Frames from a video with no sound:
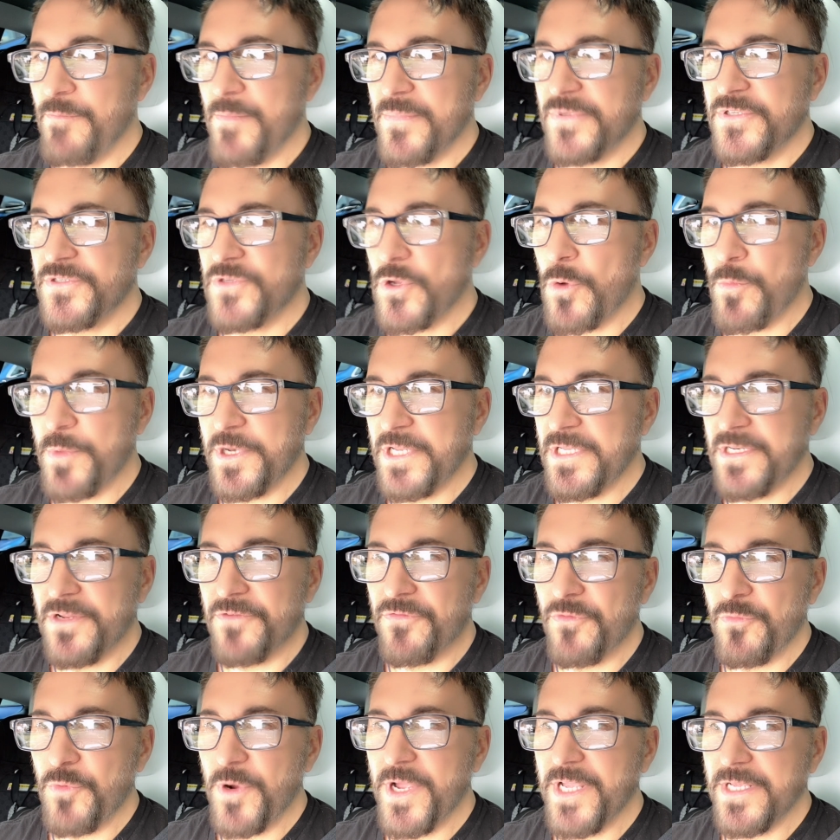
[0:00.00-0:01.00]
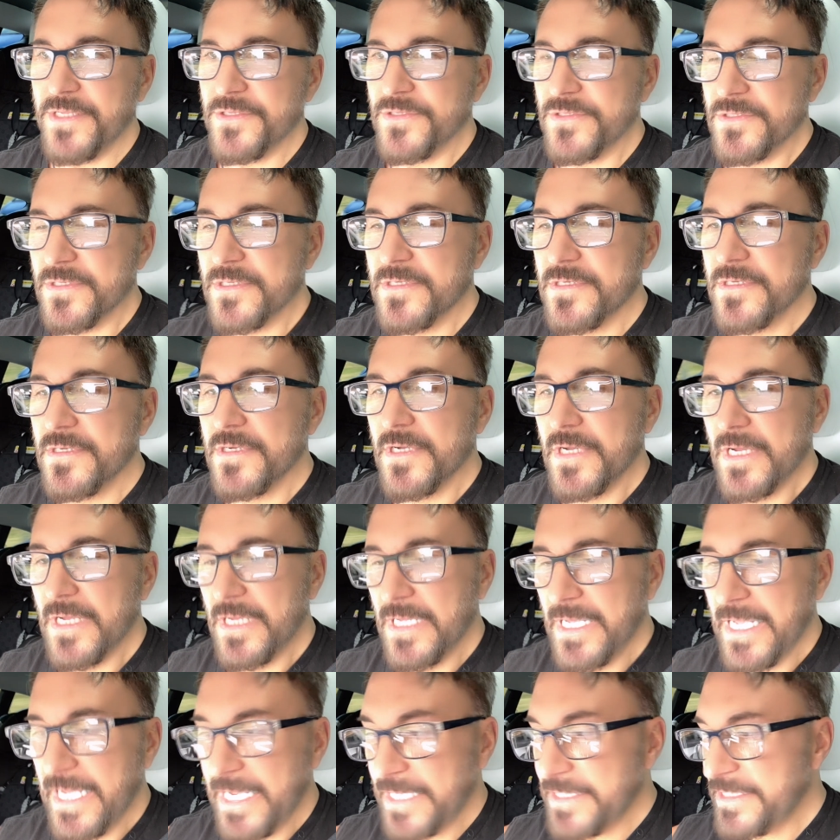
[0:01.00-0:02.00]
so many different ways.
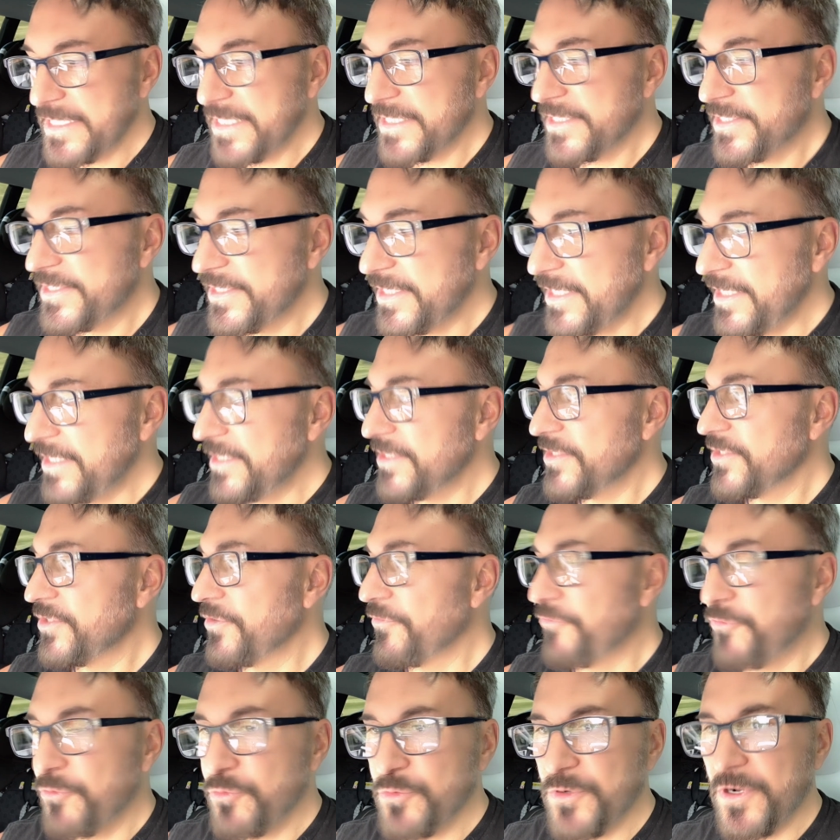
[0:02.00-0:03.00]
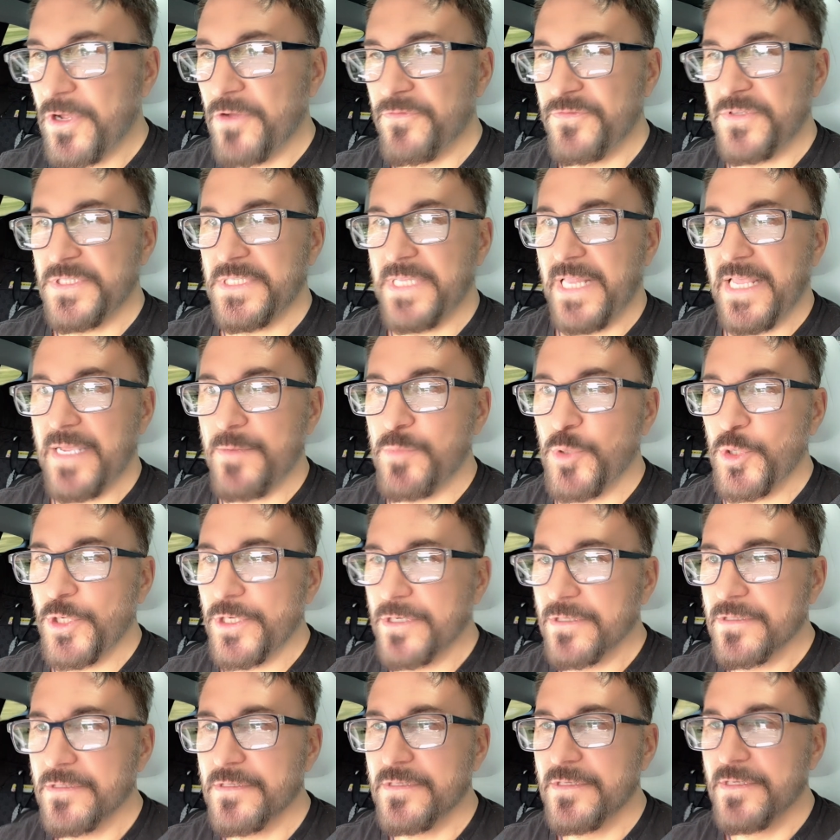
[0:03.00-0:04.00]
And this is the fruit of his labor.
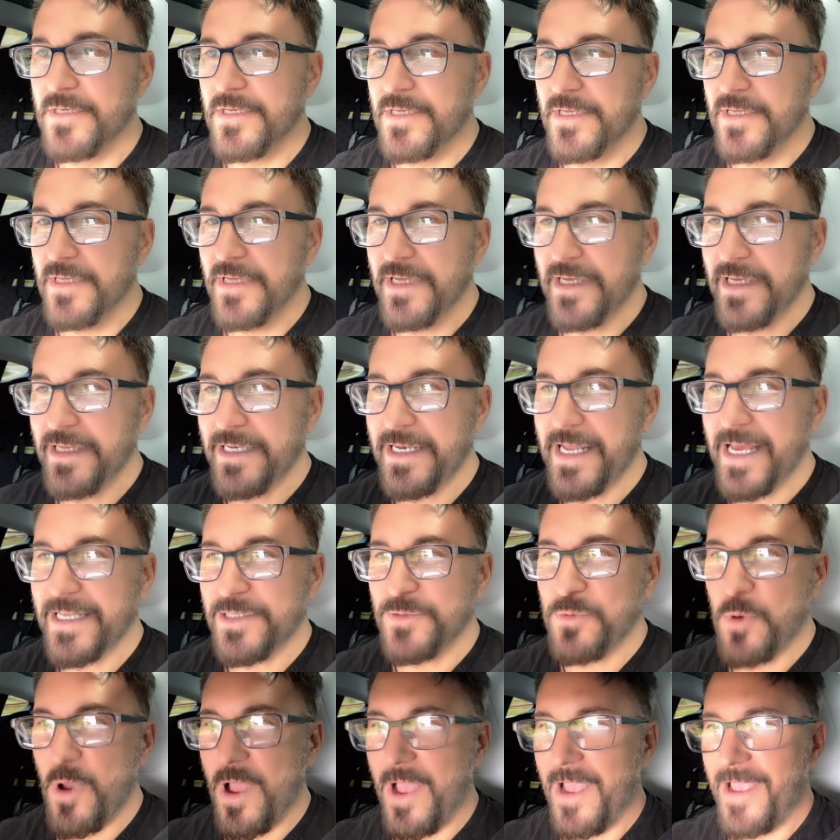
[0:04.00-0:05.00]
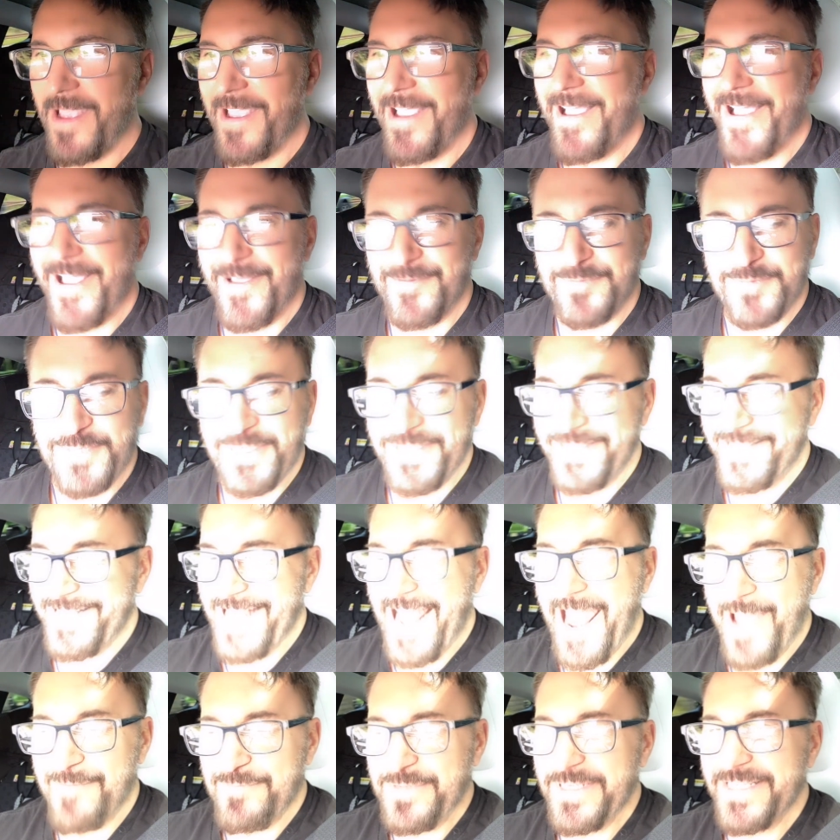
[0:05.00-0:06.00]
And that's why I'm just the
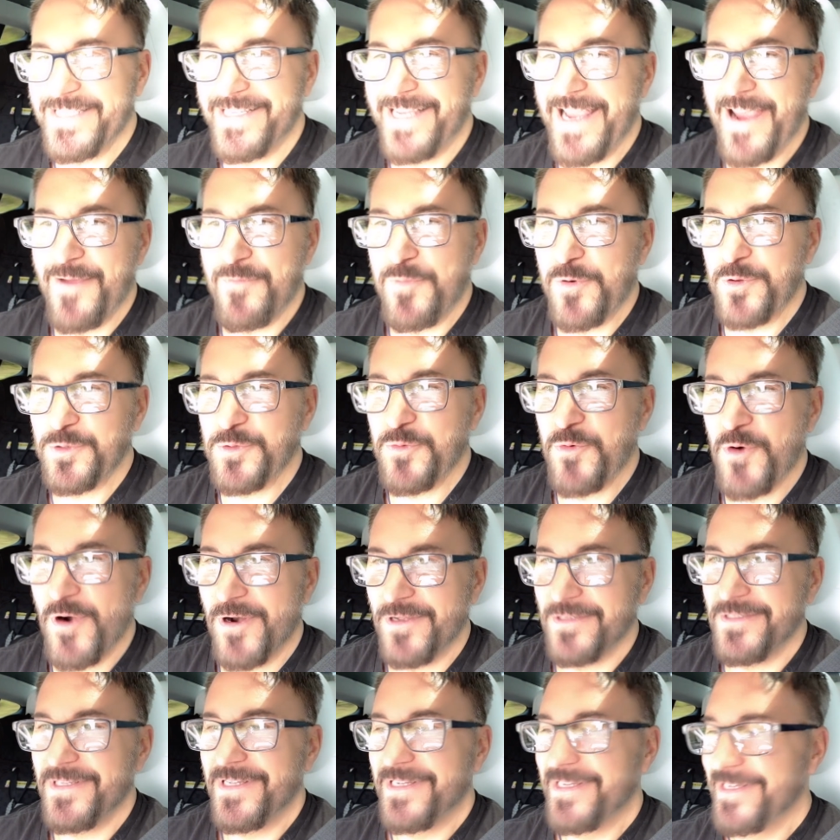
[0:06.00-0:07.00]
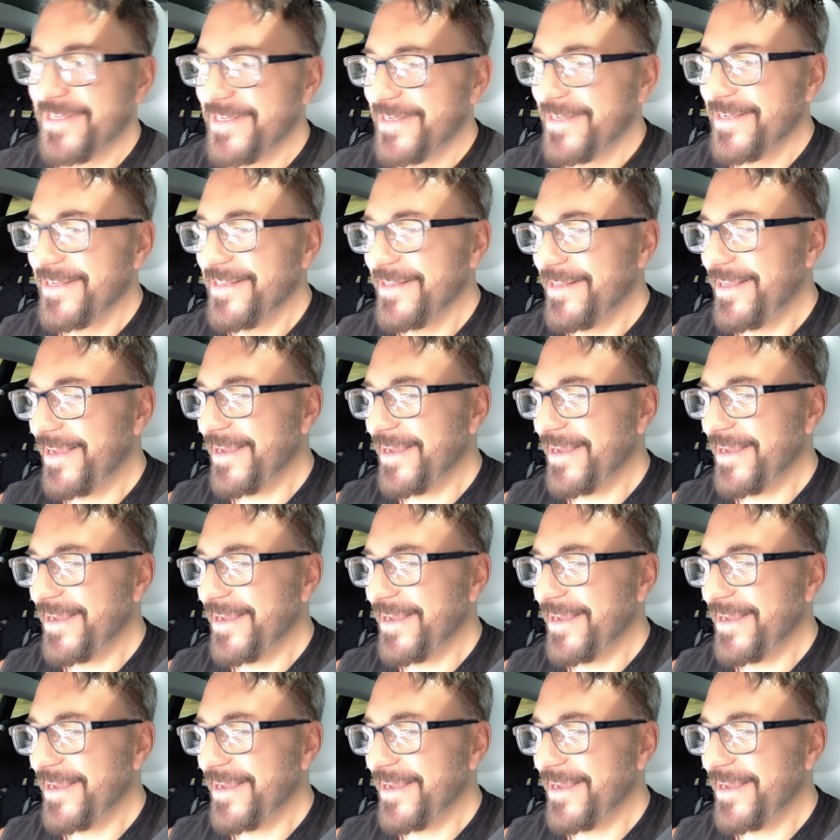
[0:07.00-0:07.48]
happiest camper in the world. Like,